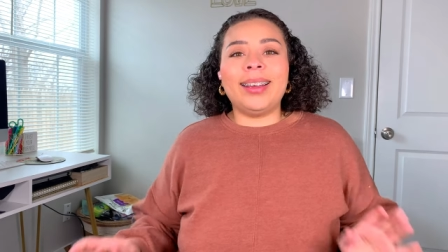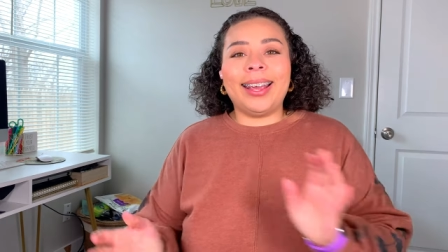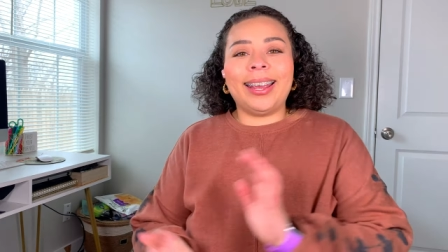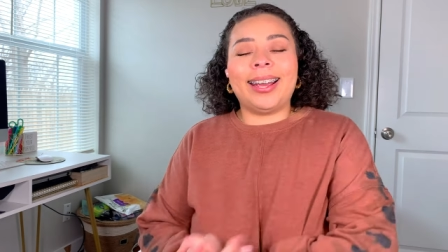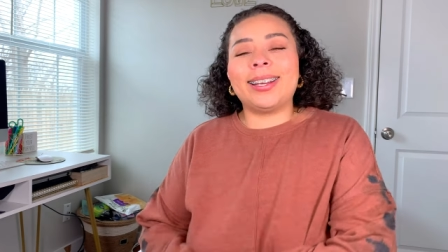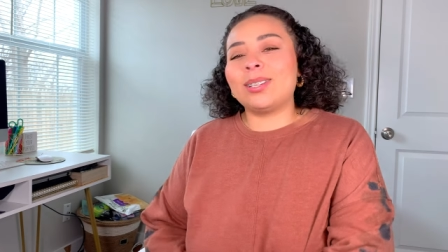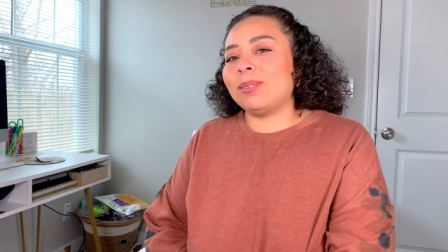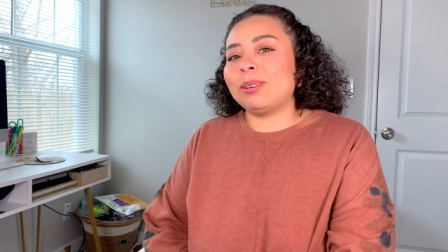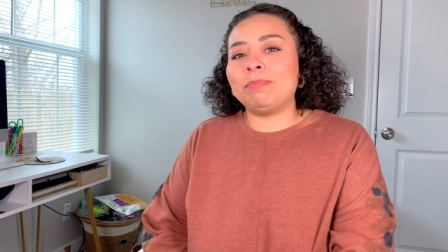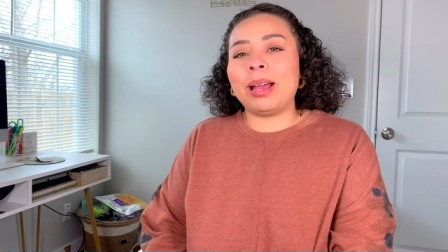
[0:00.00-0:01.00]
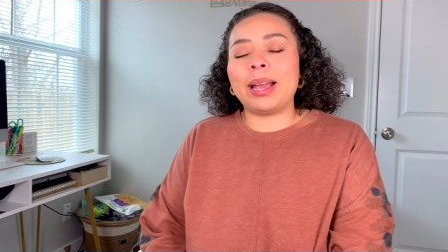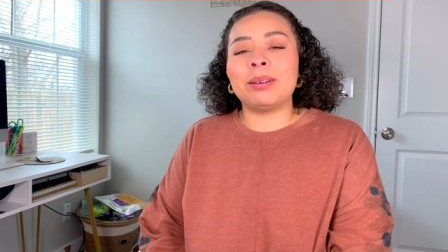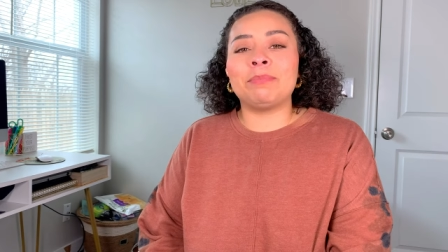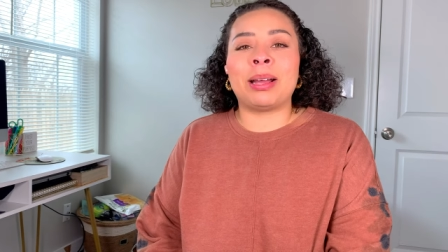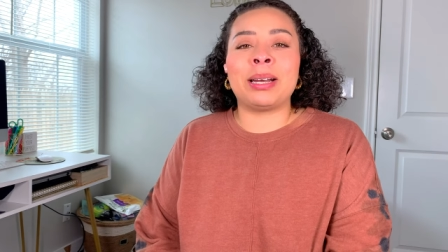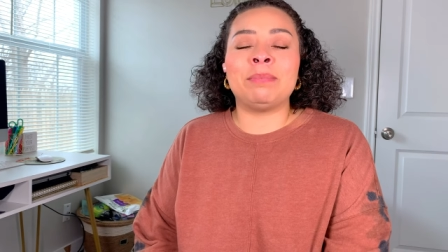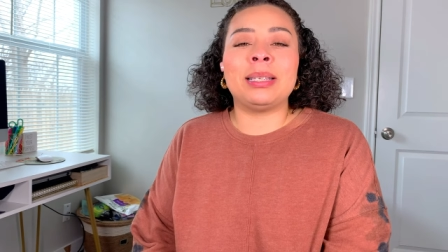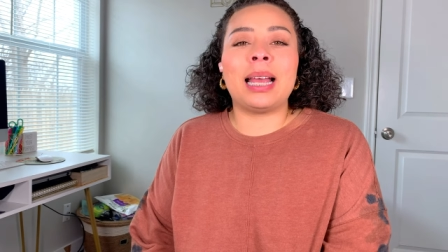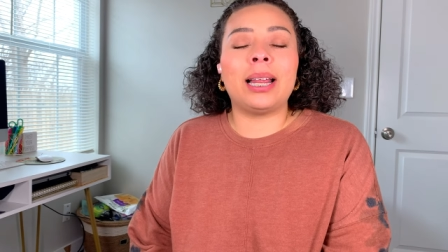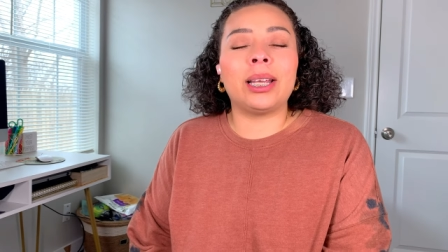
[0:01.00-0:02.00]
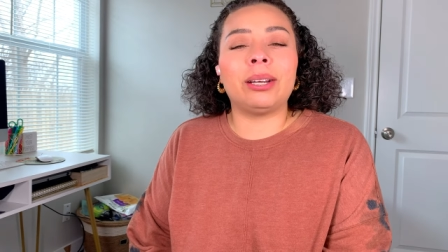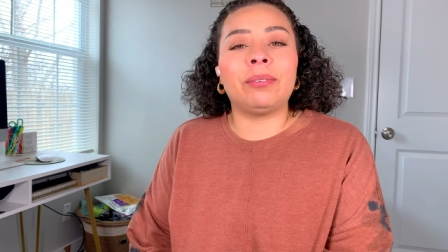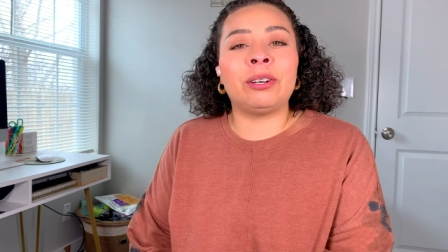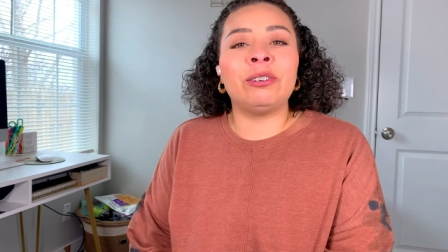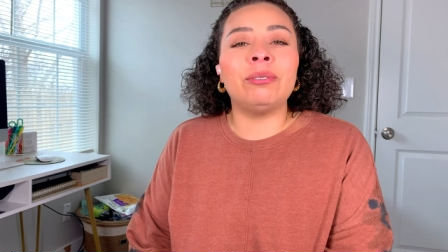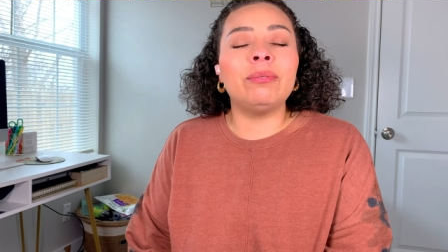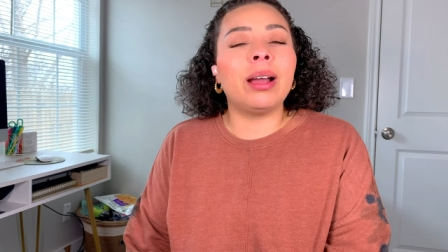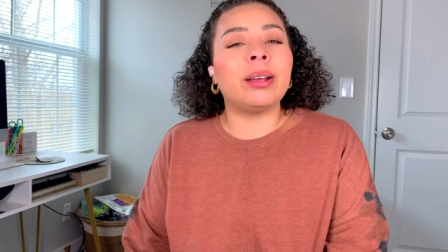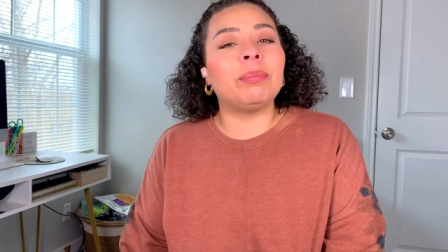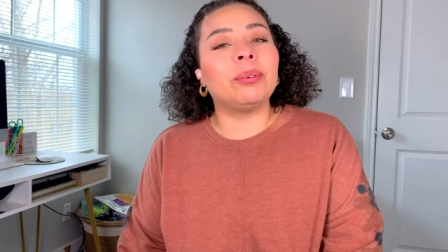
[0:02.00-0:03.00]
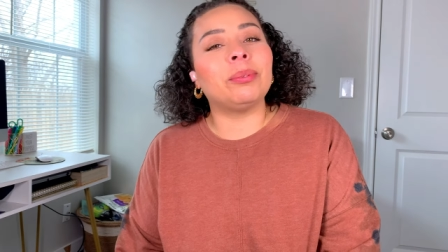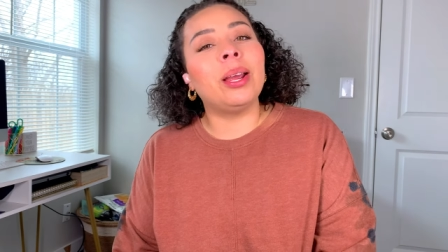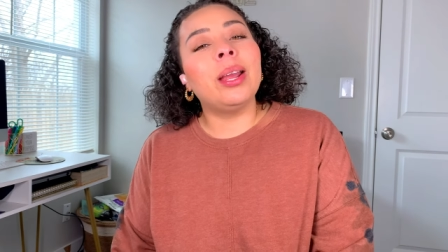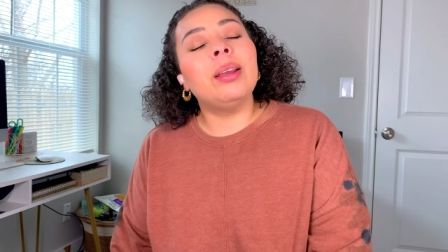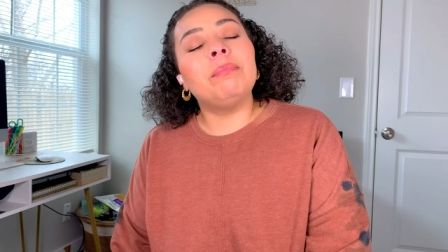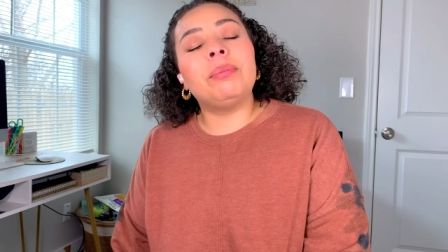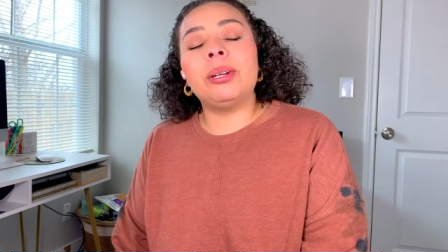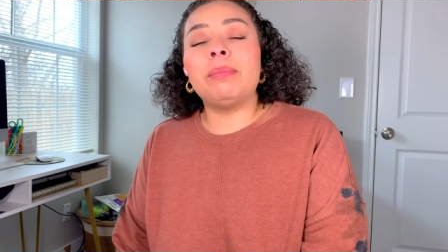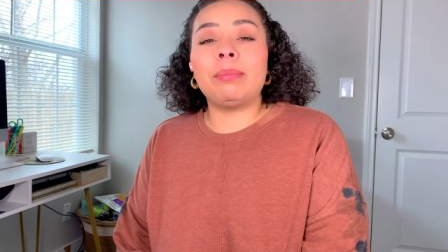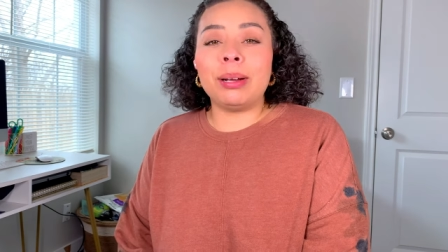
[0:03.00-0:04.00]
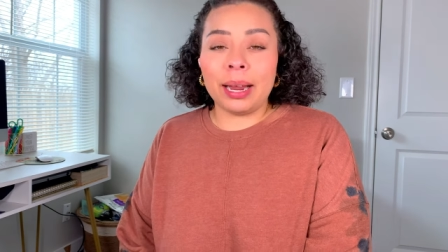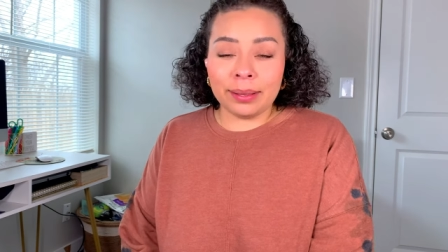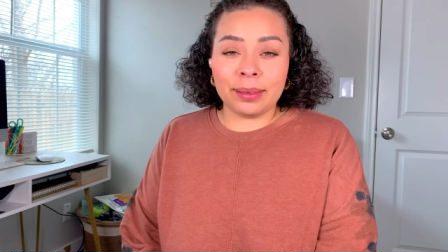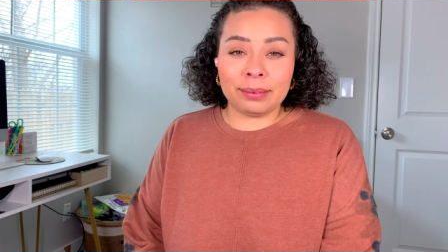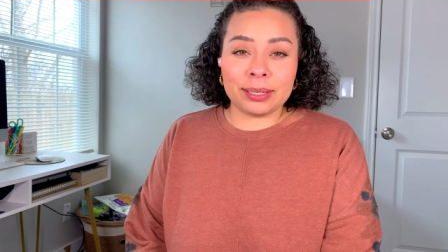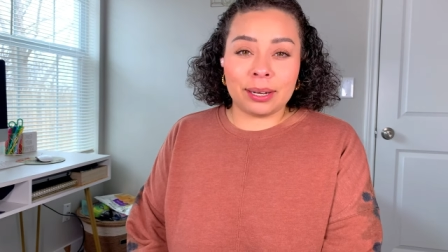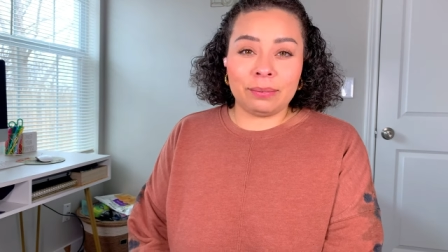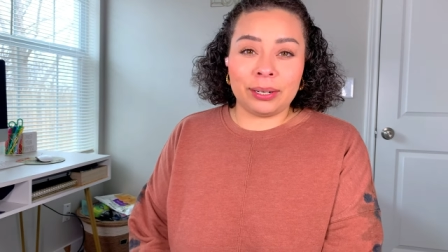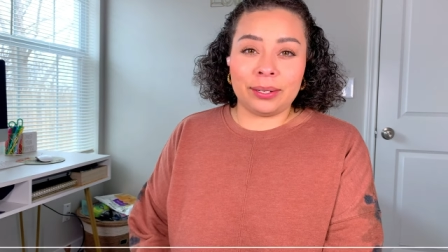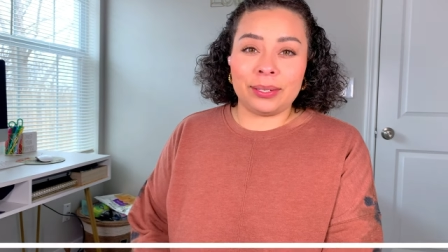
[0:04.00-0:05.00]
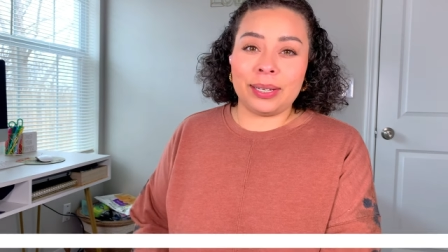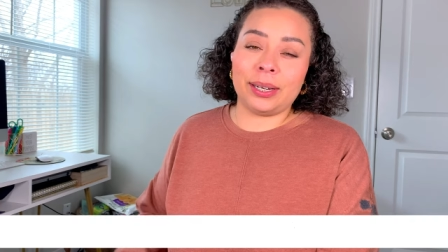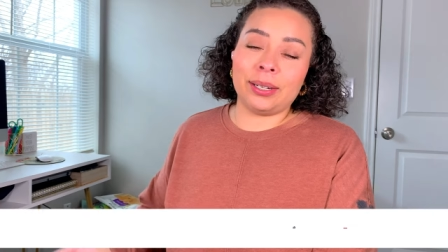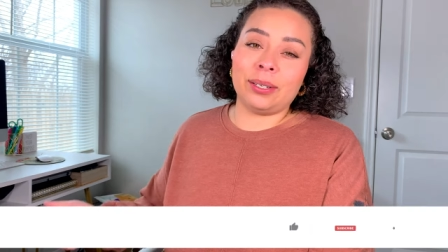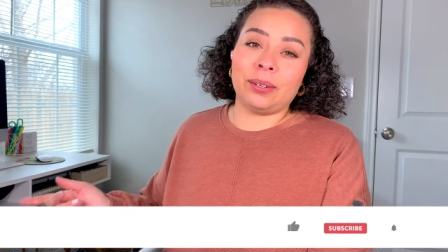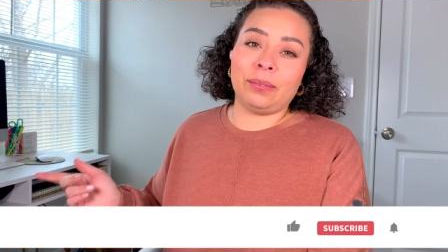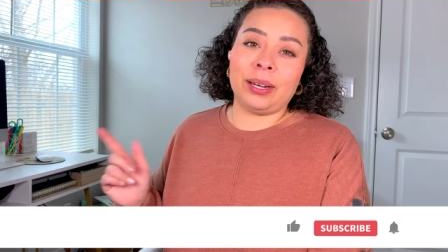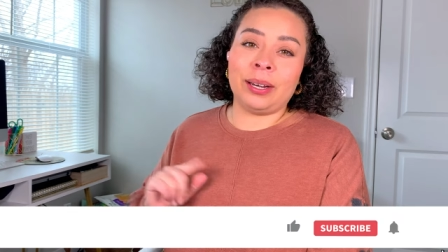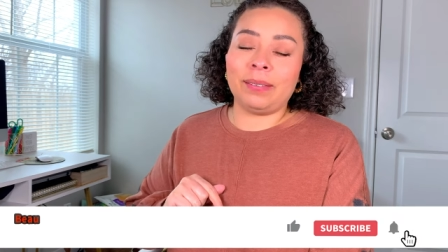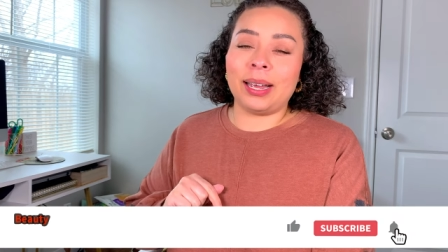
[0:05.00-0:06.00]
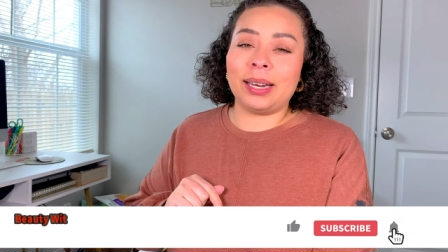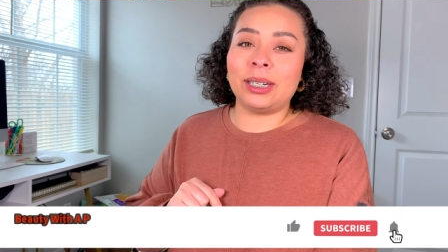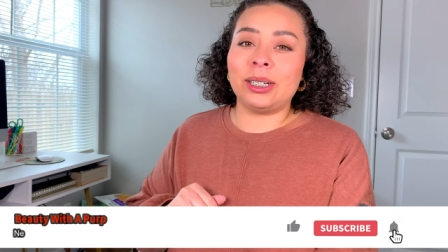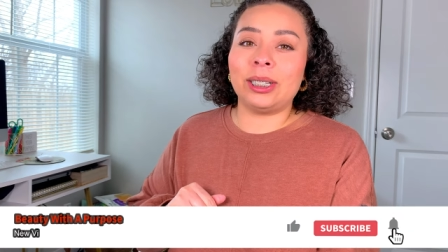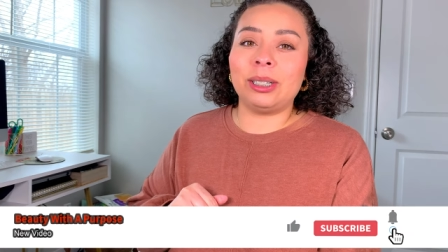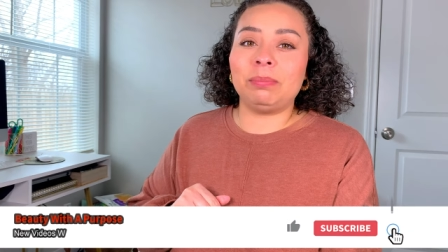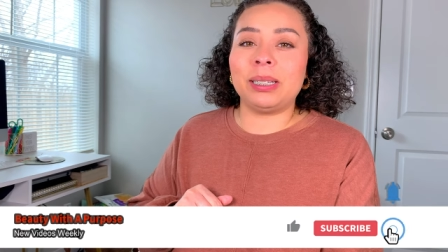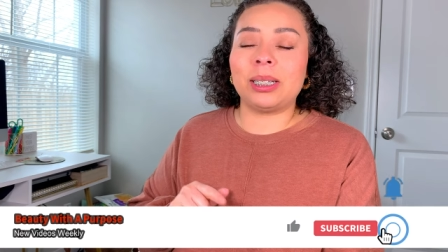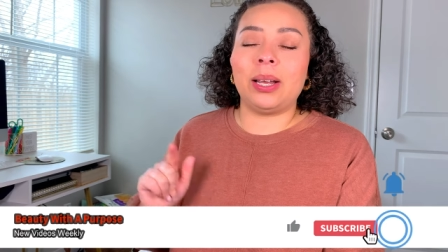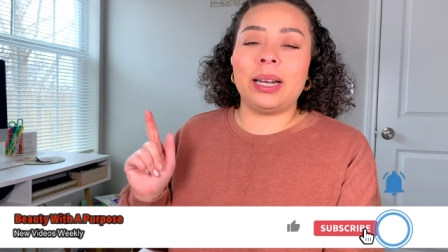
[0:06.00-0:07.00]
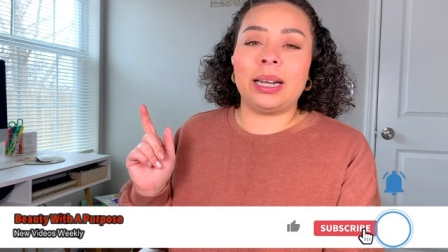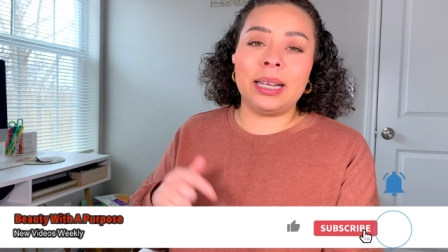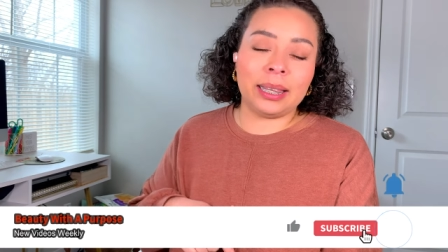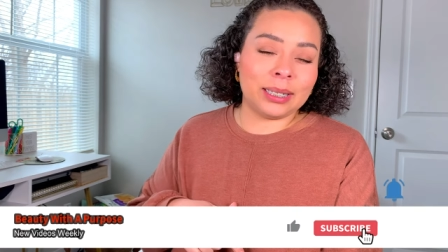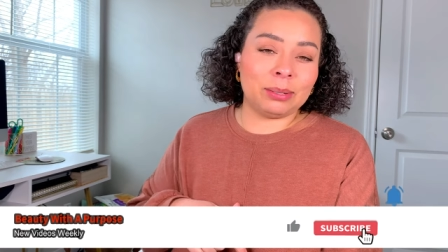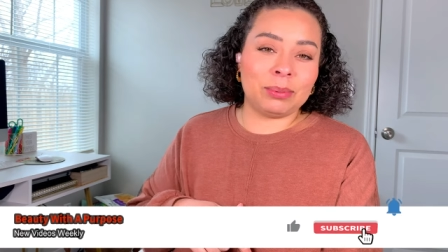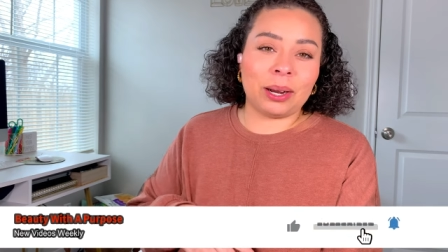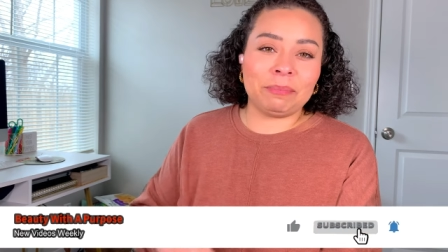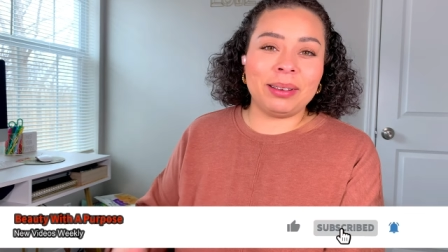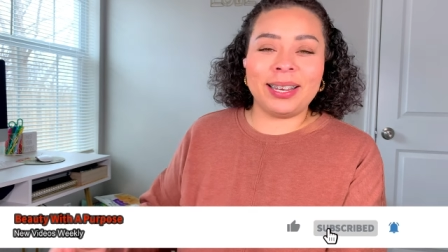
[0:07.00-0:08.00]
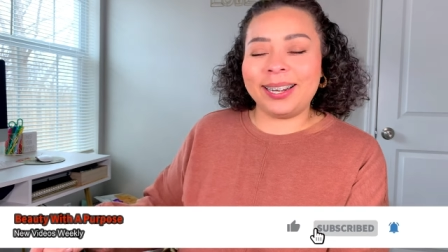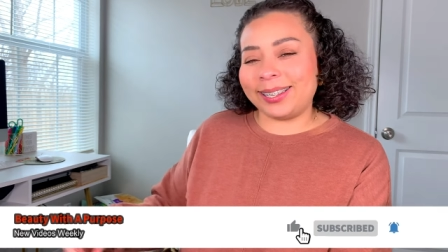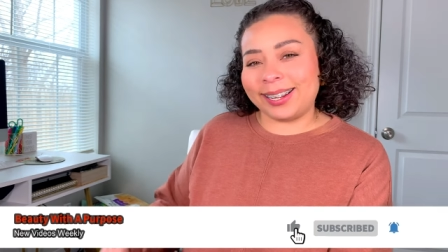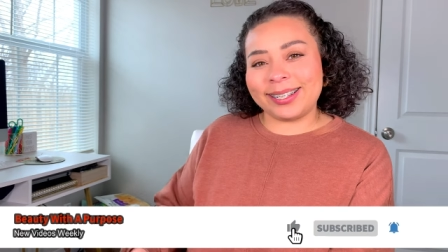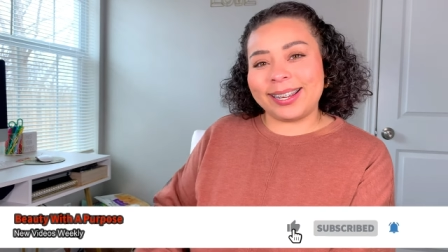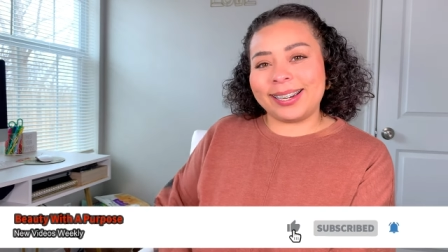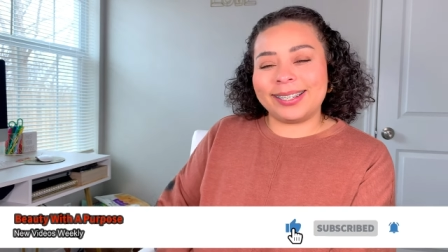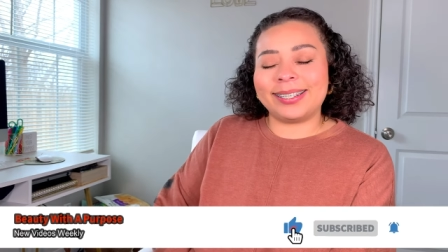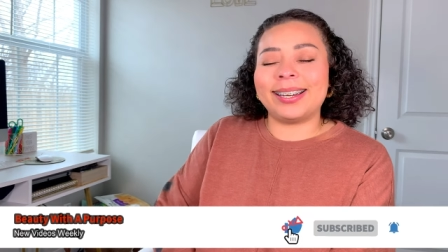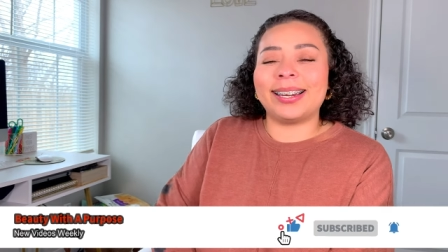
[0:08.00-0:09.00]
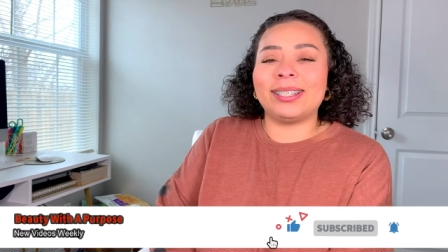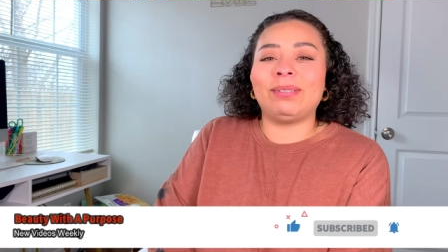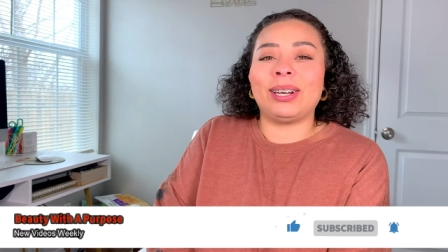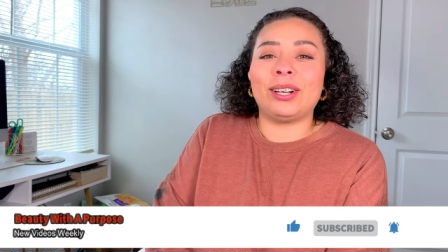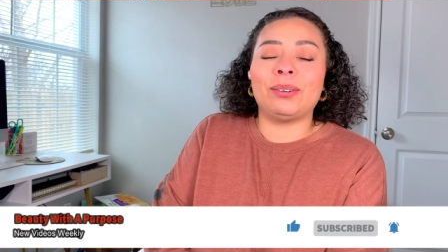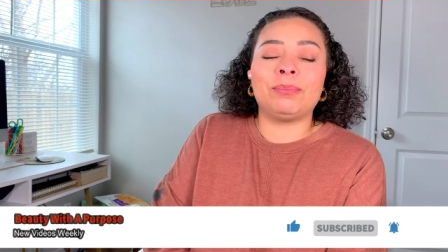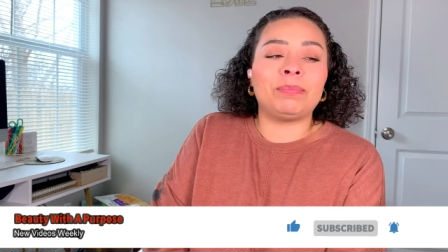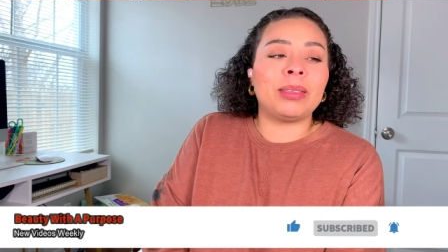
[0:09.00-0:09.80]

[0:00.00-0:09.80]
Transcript: Hey guys, welcome back. My name is Allie. If you're new, I upload beauty, Bible, and lifestyle videos here, so if any of that interests you, please go ahead and hit that subscribe button and let's get into today's video.